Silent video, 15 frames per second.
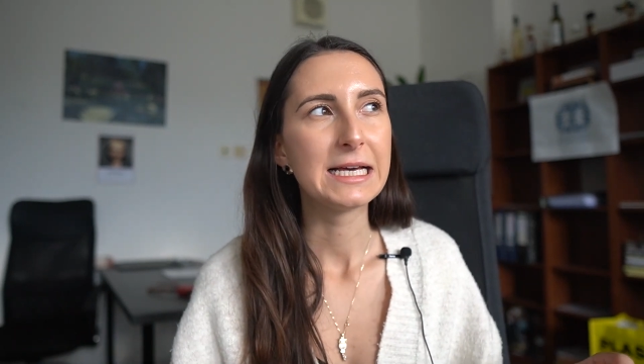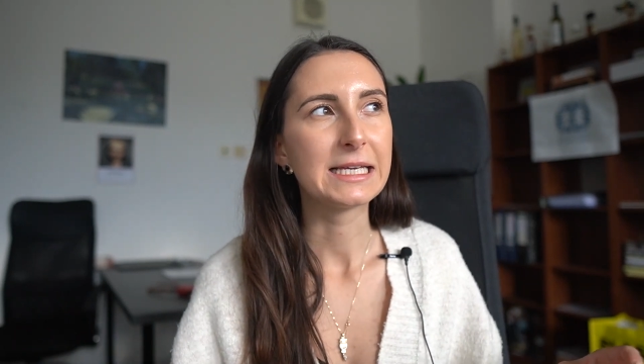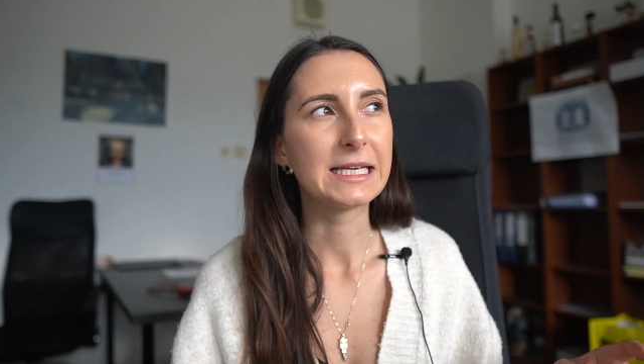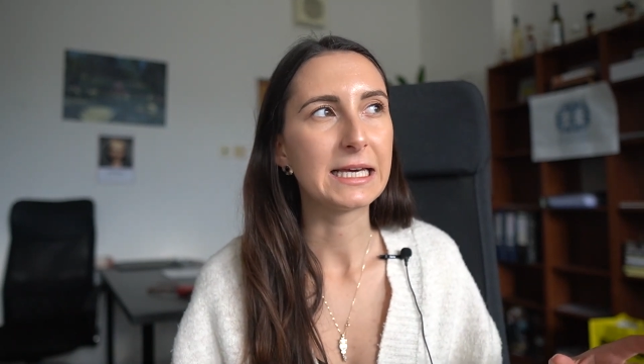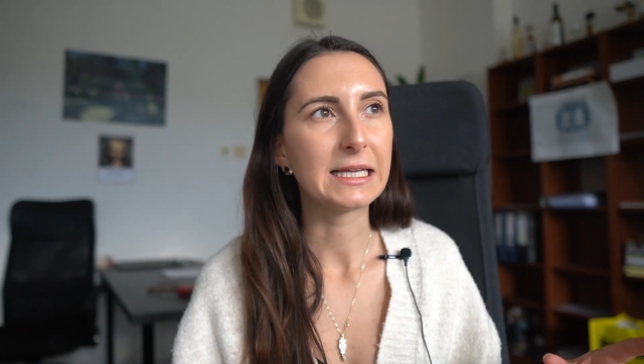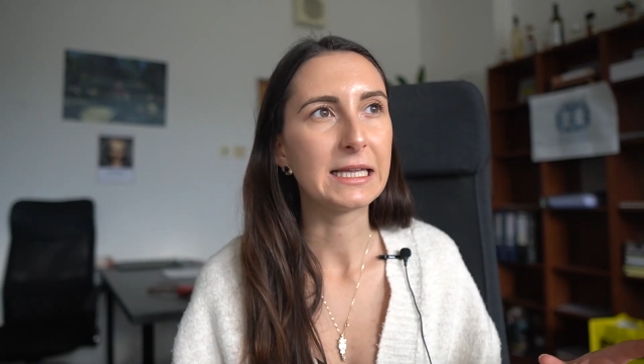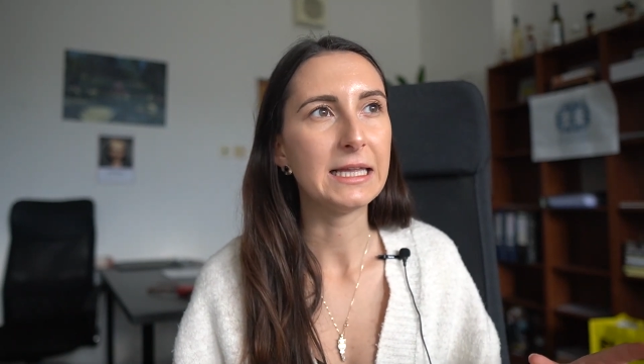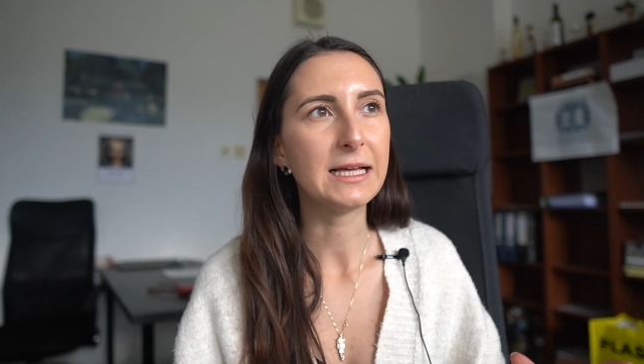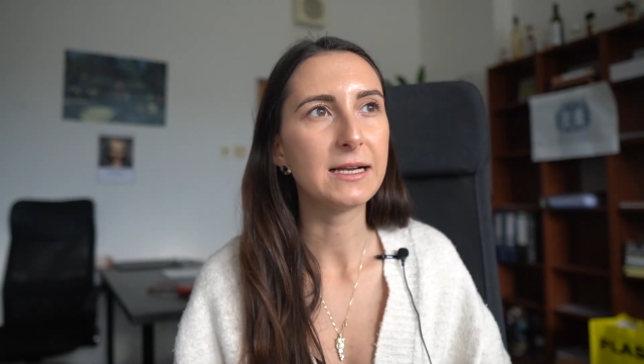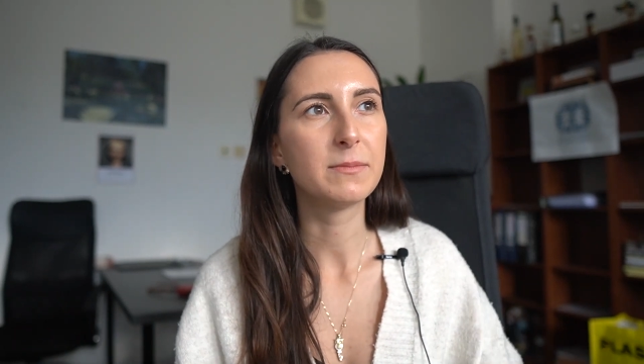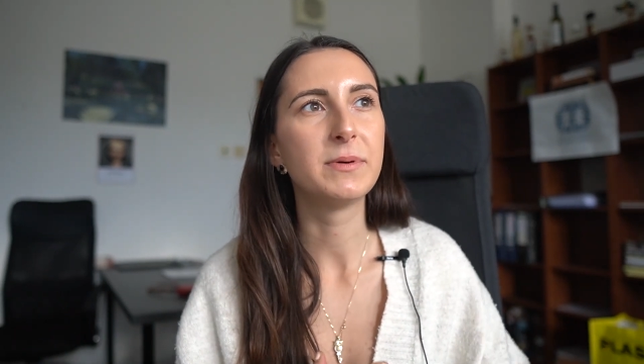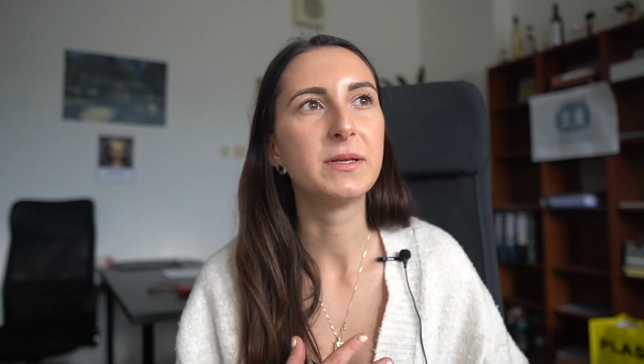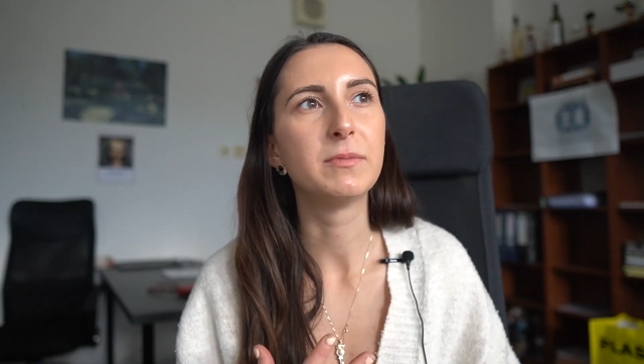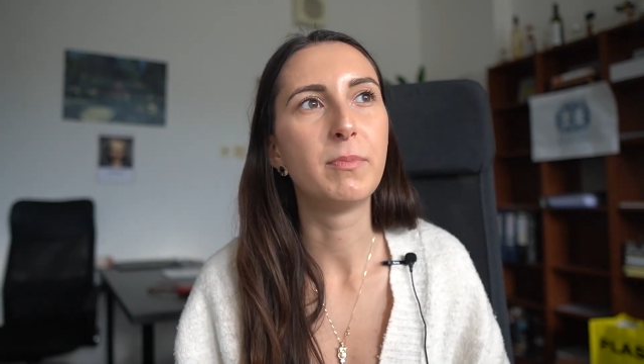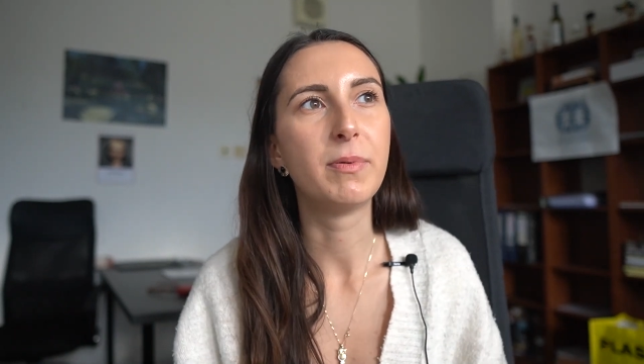get a little
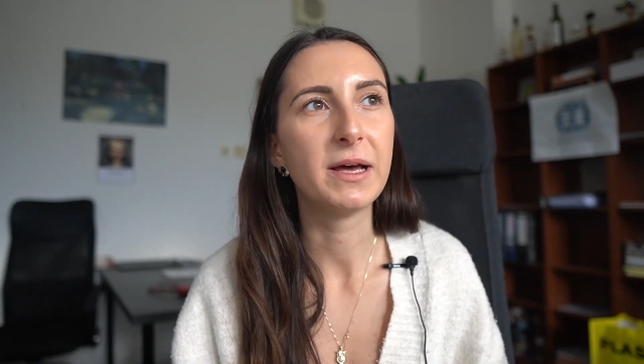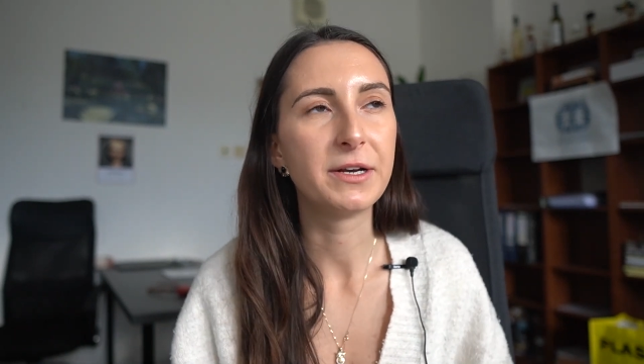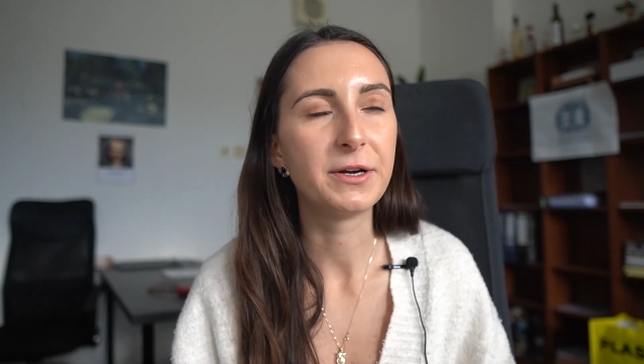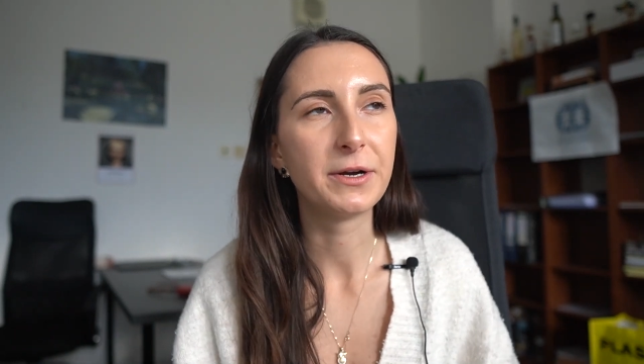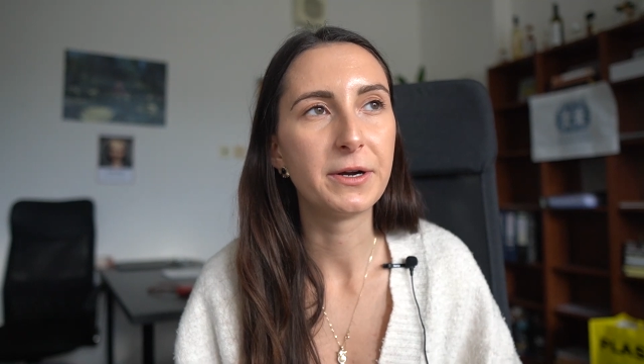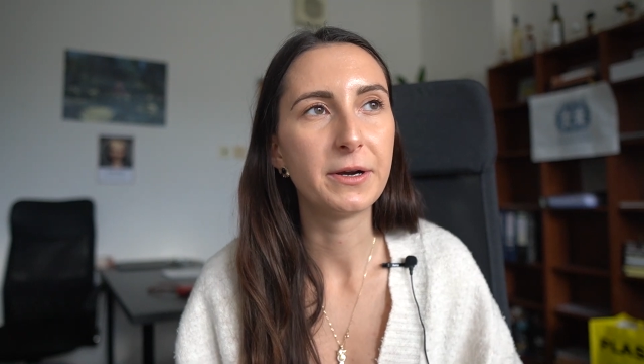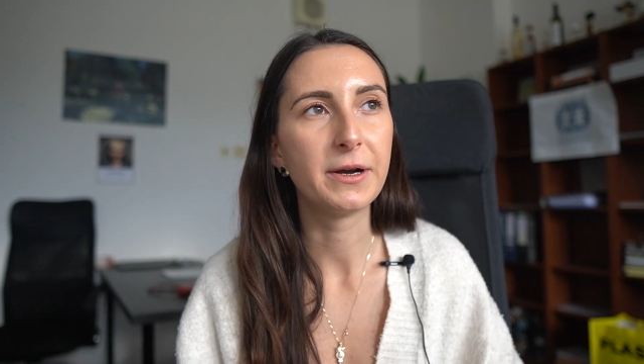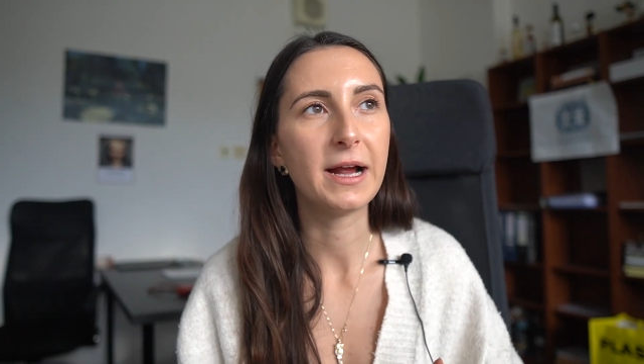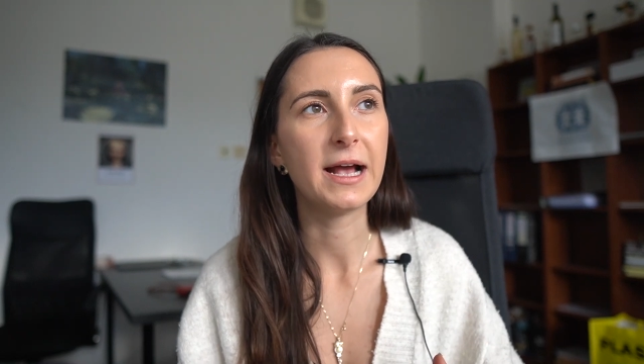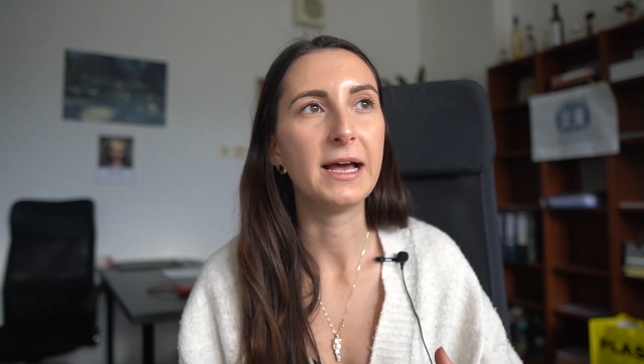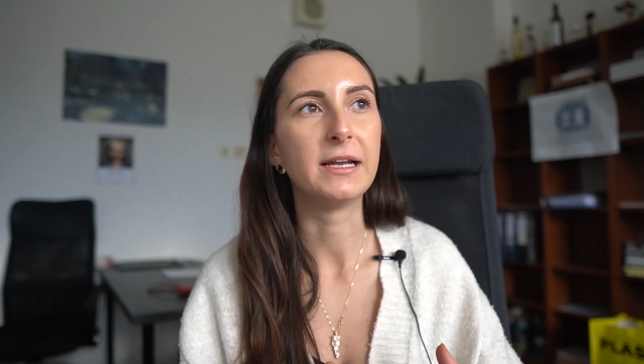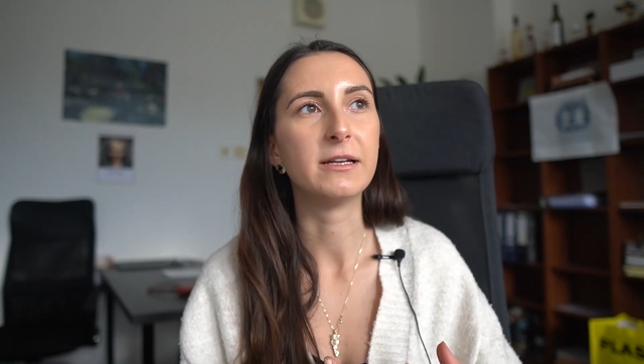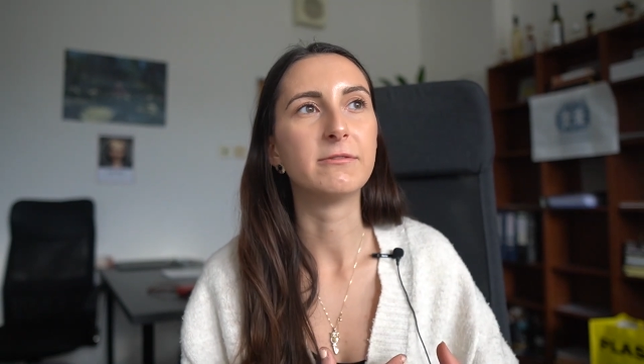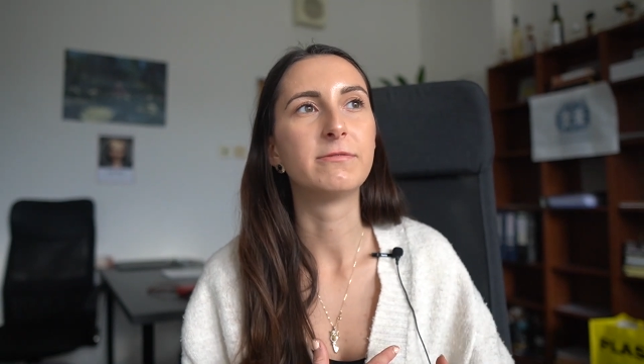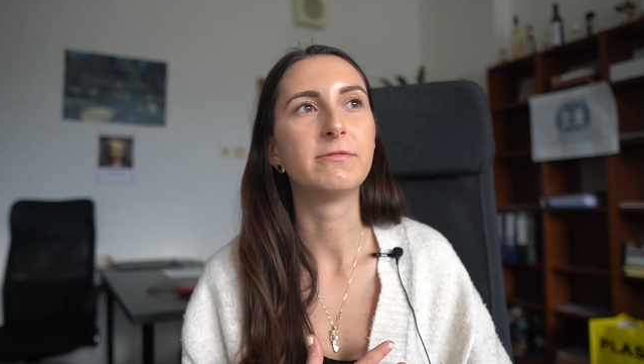bit better
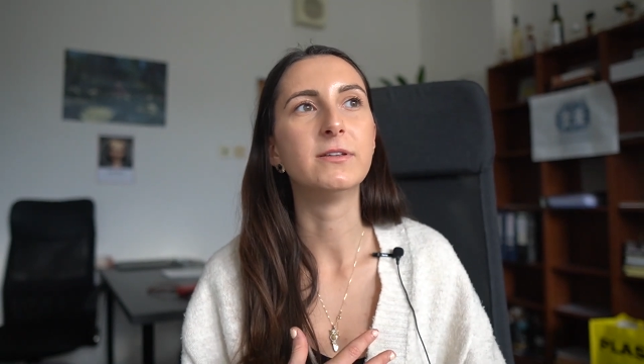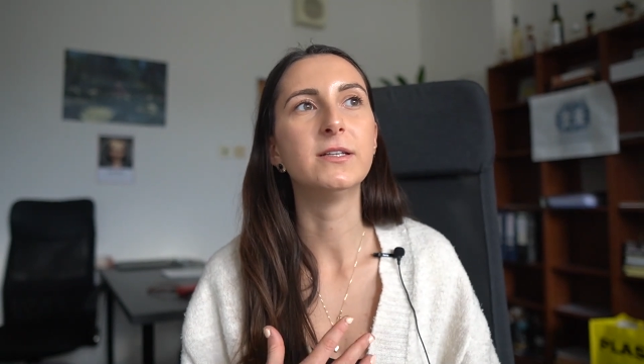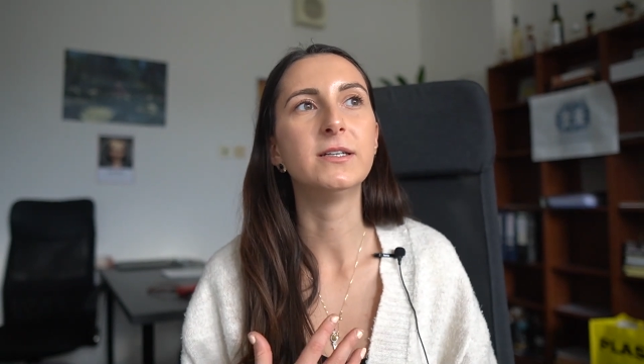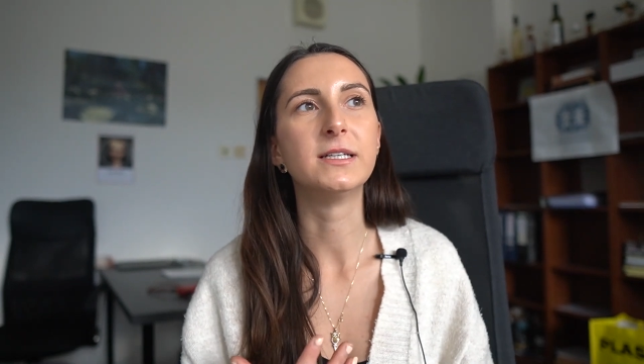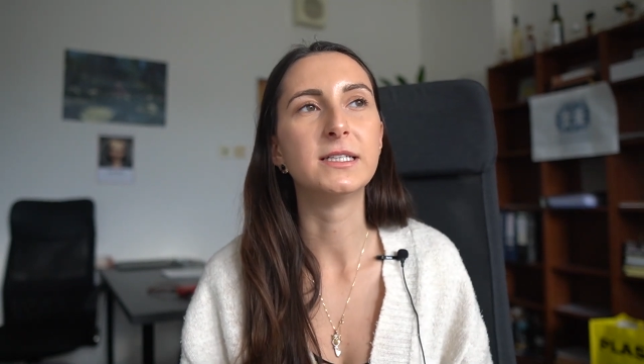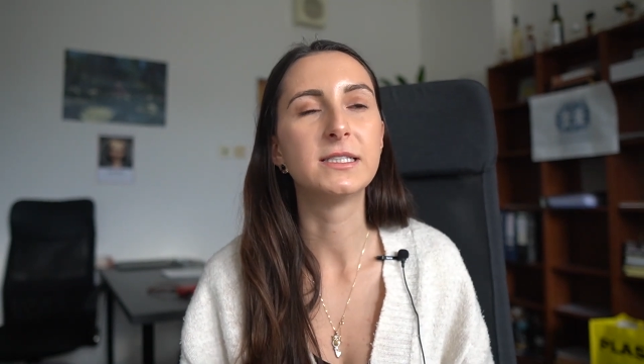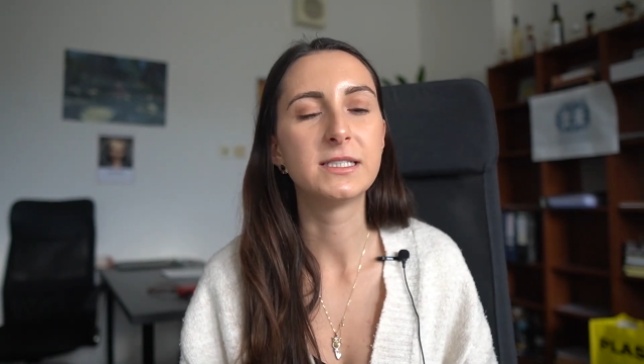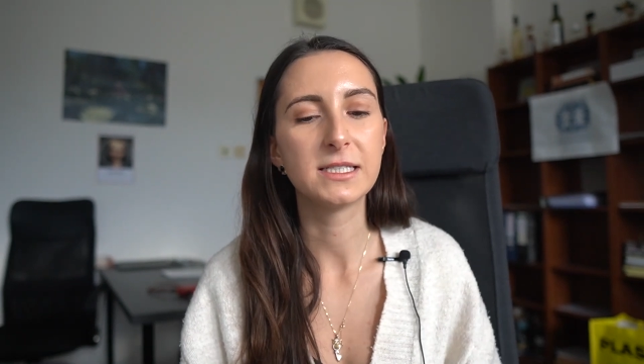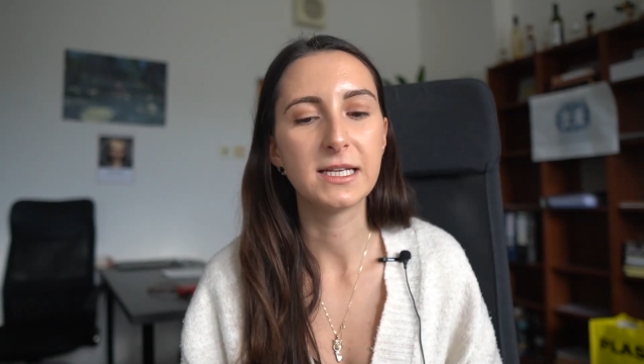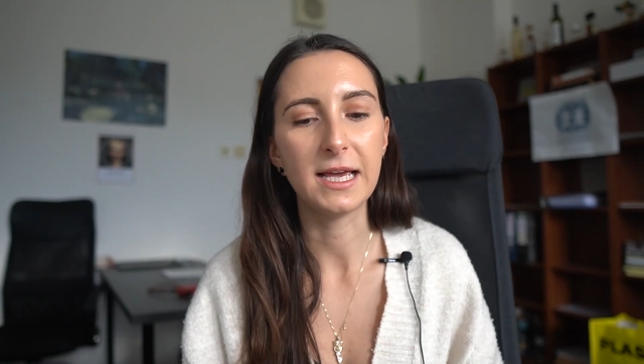and fluent